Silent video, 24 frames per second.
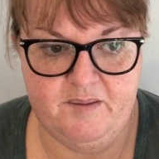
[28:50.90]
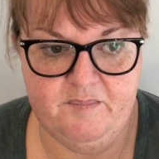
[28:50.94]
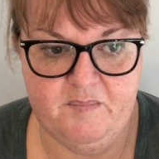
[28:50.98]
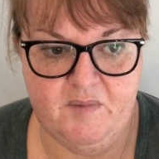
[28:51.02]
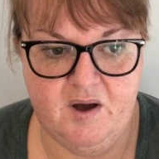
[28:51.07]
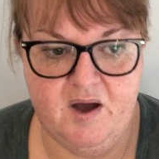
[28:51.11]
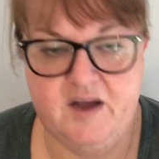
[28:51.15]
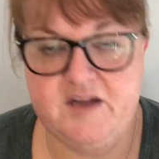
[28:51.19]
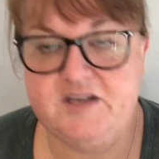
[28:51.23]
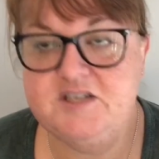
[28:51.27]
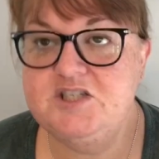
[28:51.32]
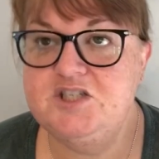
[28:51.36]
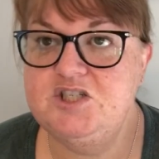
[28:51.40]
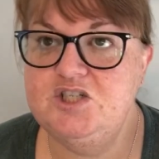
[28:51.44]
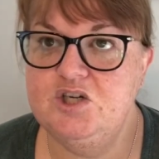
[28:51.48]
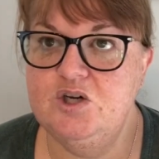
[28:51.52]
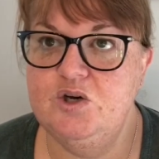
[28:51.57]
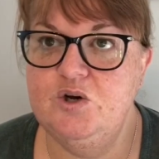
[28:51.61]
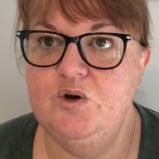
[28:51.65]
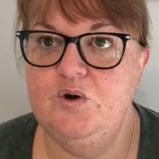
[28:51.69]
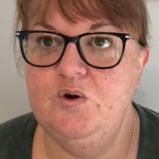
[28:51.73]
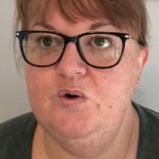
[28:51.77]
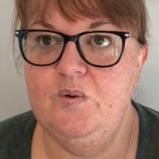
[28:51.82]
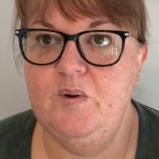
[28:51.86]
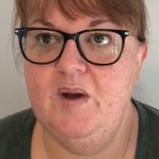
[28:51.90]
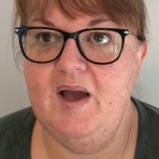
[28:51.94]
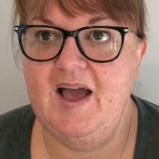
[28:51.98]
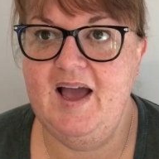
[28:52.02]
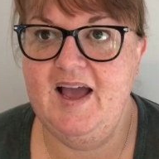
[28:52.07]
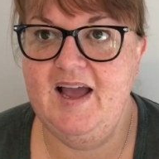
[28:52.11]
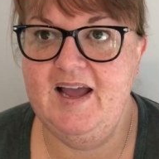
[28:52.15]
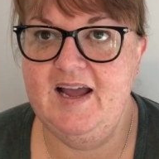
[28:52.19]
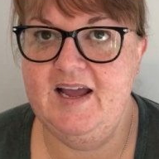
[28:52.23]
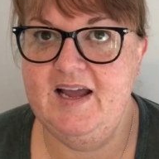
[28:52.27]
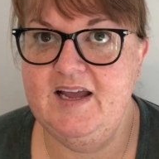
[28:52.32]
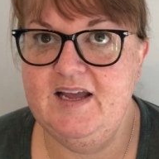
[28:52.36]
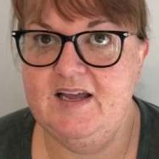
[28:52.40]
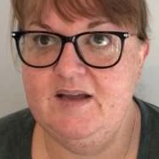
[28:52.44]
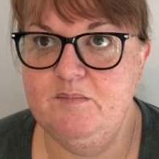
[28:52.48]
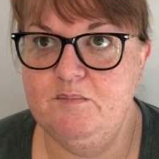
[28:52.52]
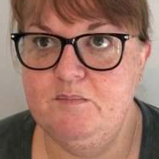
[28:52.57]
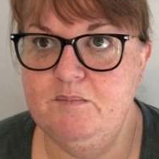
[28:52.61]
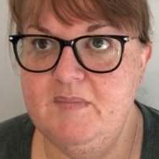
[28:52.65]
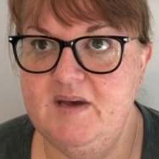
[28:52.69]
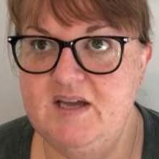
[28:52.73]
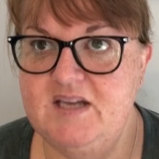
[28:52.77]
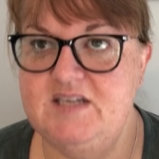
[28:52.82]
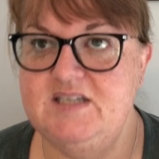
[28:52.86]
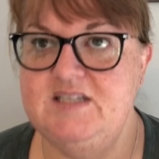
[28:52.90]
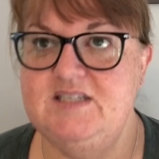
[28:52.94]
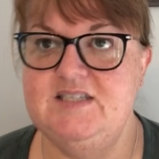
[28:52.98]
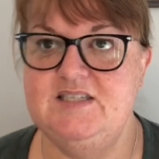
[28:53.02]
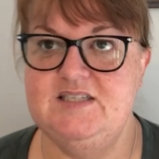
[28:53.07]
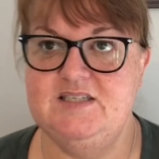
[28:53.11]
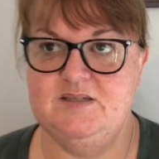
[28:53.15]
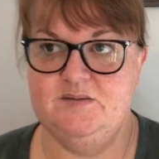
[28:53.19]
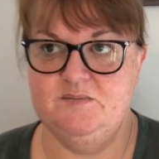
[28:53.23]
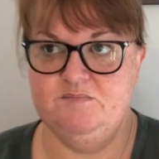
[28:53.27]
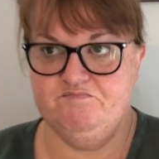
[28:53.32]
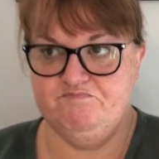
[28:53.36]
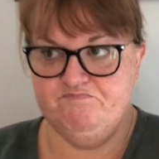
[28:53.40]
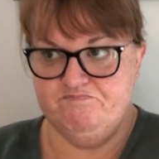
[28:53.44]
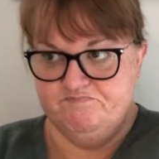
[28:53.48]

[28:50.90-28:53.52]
might do a mid-project